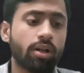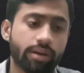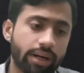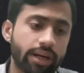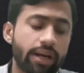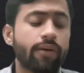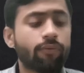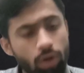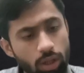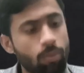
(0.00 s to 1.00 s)
cricket,
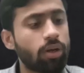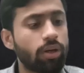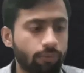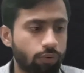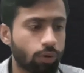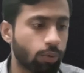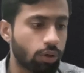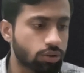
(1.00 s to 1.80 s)
volleyball, and football.